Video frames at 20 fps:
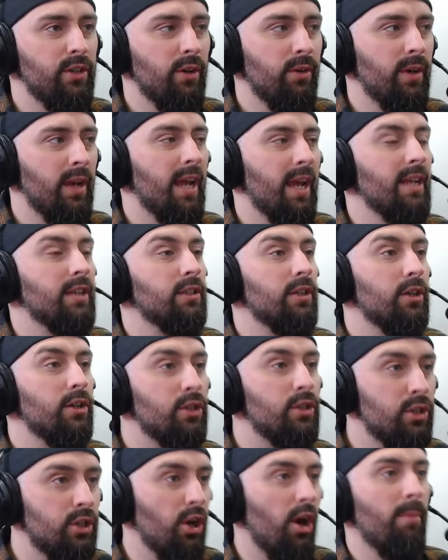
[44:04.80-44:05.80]
unit. It's a
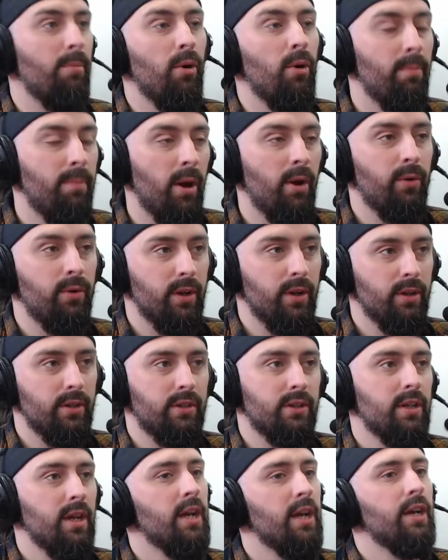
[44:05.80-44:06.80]
double
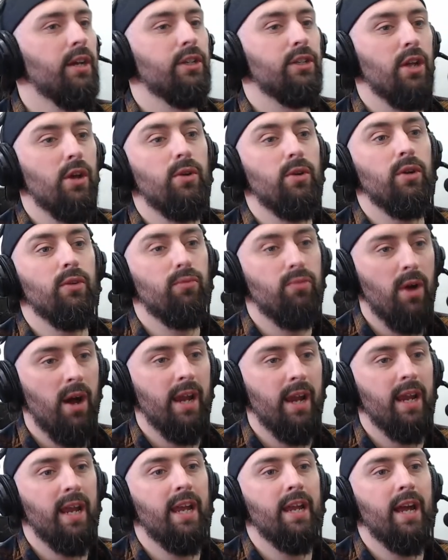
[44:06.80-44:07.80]
bonus. So you're
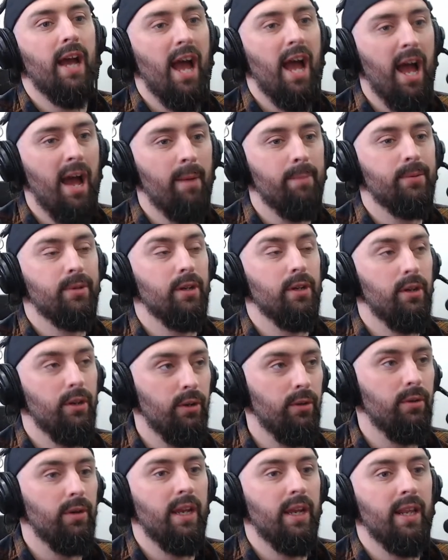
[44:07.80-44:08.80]
right.
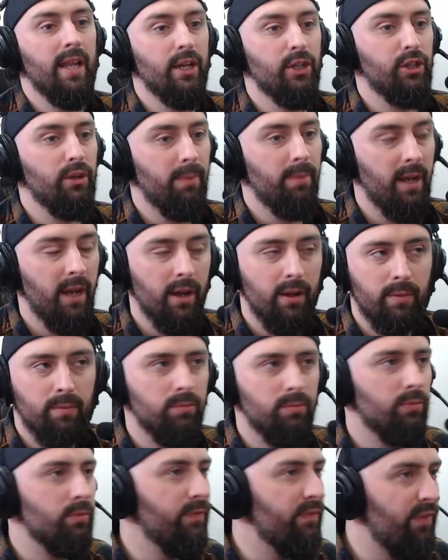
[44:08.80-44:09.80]
That should be a
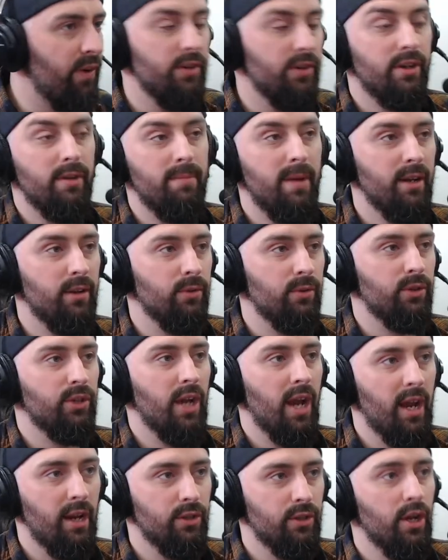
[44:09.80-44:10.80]
fundamental
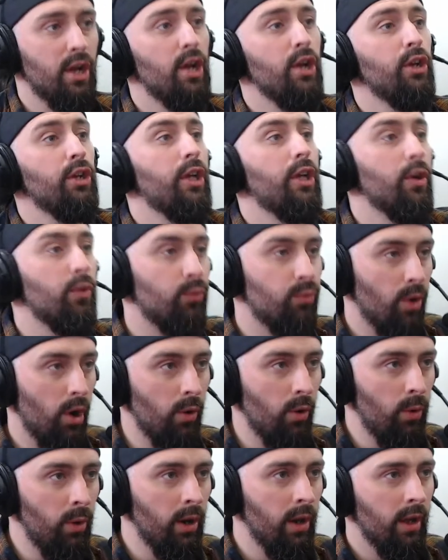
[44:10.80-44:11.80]
change. You
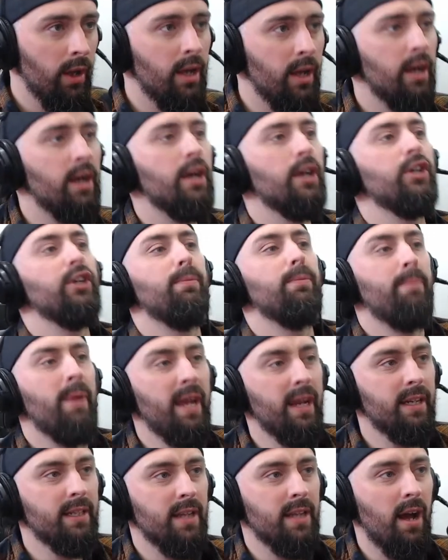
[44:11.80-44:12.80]
roll, you
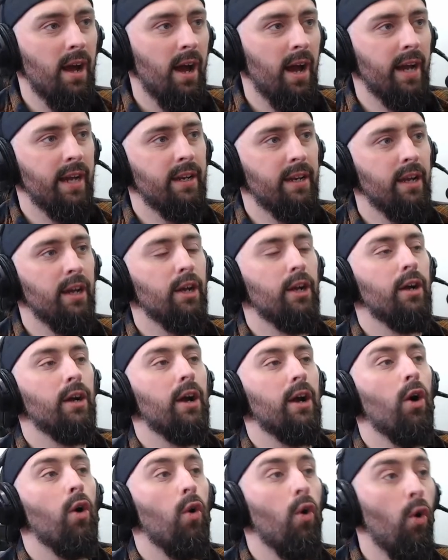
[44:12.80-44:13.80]
pick side,
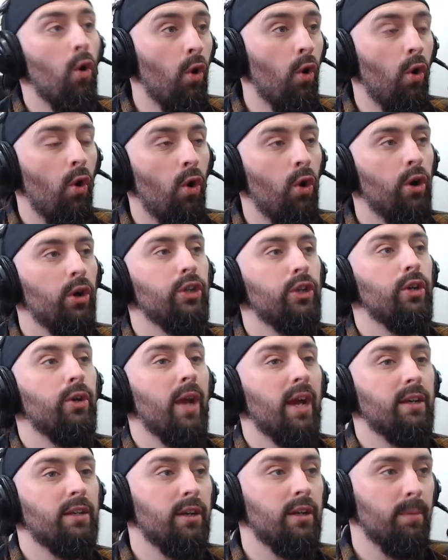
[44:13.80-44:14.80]
or you
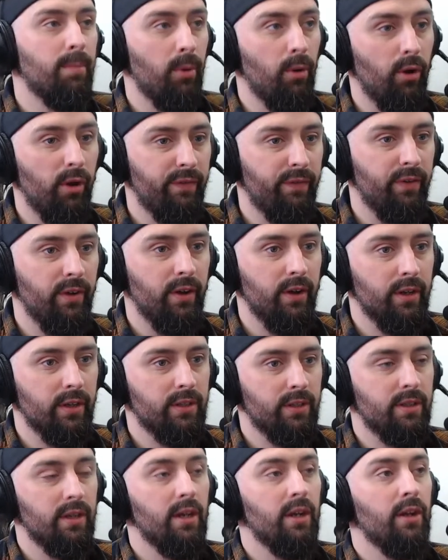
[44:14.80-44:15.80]
get to deploy
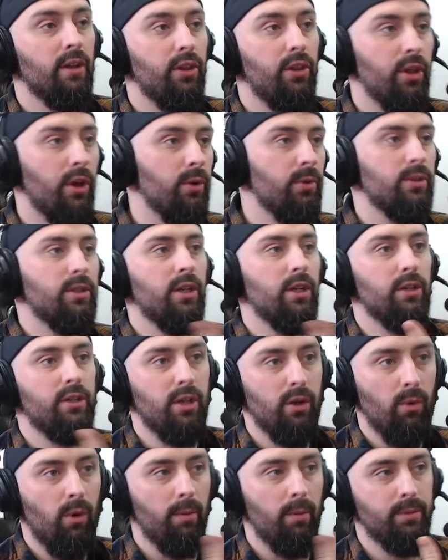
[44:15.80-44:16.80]
first. Those are your
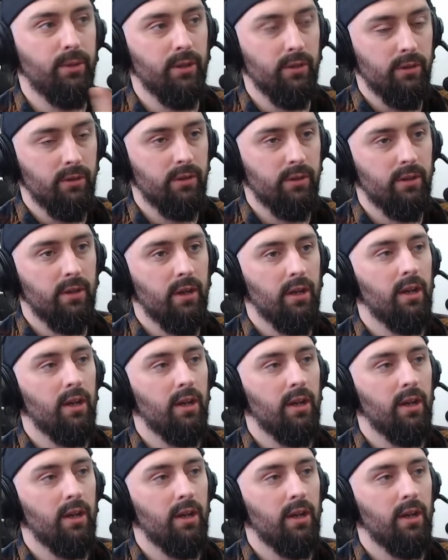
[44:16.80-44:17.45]
two options.